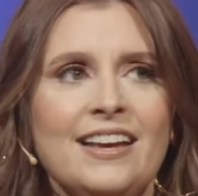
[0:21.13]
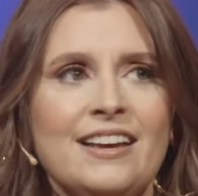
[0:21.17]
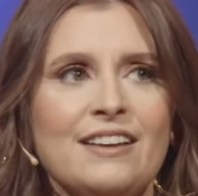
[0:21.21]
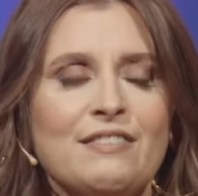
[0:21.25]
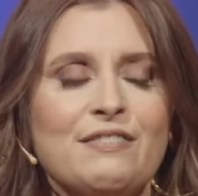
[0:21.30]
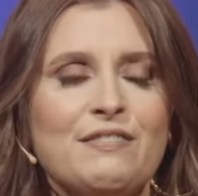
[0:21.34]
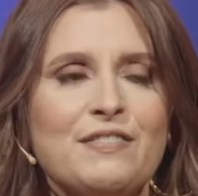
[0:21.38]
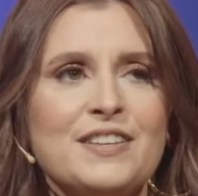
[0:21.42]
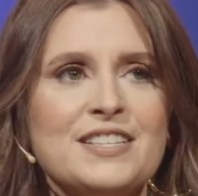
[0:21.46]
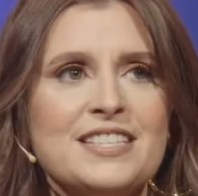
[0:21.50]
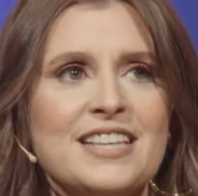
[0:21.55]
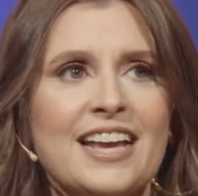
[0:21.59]
It
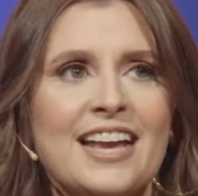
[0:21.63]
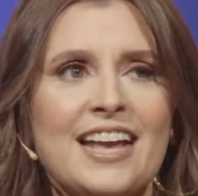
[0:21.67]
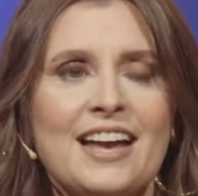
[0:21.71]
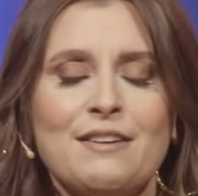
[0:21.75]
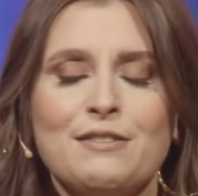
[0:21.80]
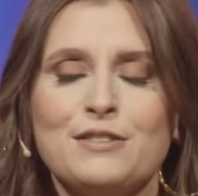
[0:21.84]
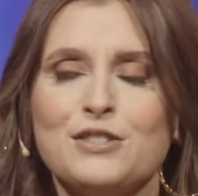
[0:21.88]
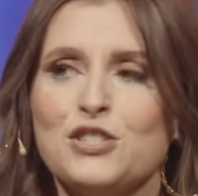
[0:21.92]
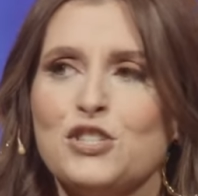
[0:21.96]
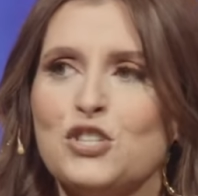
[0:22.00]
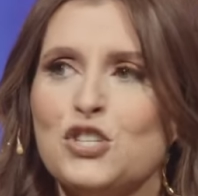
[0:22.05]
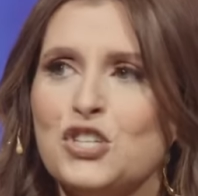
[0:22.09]
feels like I
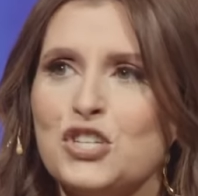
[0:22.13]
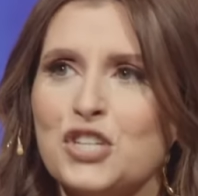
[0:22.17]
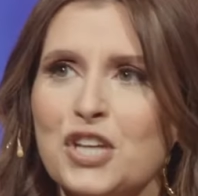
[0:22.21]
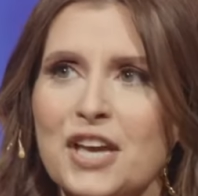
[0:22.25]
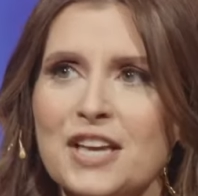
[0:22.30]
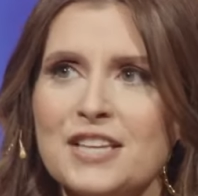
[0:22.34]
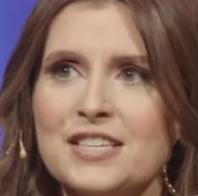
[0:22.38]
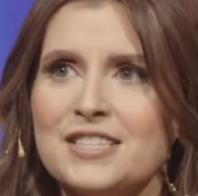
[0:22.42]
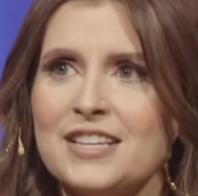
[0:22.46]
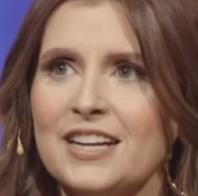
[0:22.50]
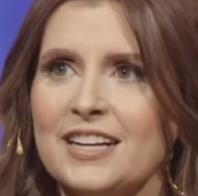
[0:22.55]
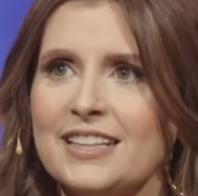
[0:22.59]
was
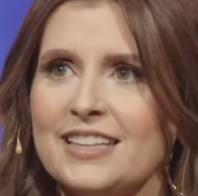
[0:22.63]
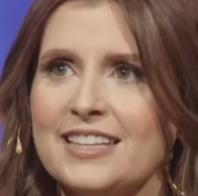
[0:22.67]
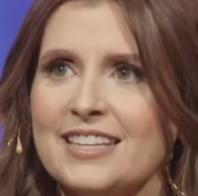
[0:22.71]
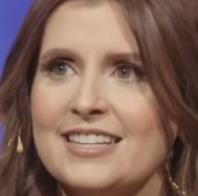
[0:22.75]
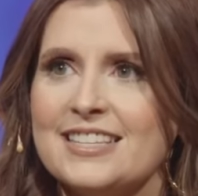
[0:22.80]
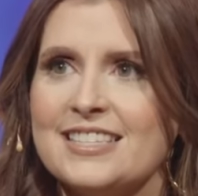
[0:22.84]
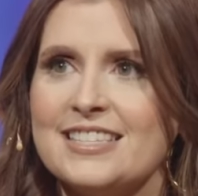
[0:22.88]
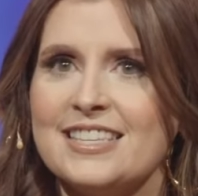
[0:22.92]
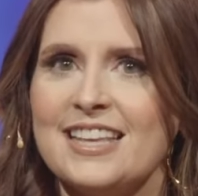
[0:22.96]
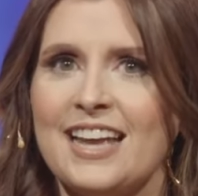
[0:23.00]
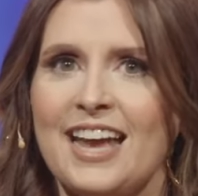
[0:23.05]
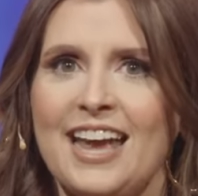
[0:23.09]
just on
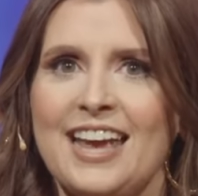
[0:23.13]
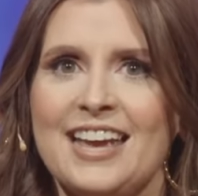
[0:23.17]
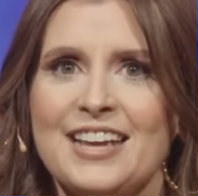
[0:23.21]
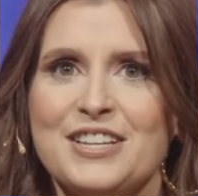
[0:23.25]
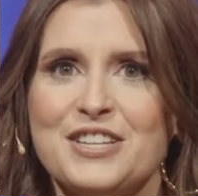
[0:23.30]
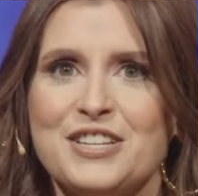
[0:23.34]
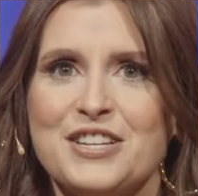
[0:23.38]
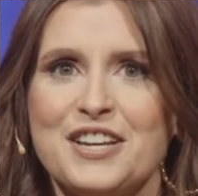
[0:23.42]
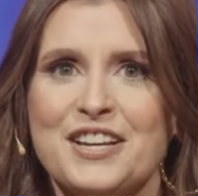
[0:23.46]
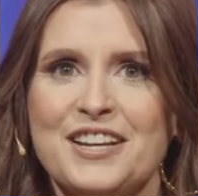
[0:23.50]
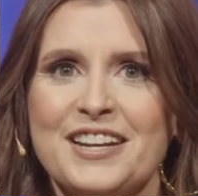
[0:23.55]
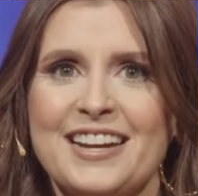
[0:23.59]
this stage.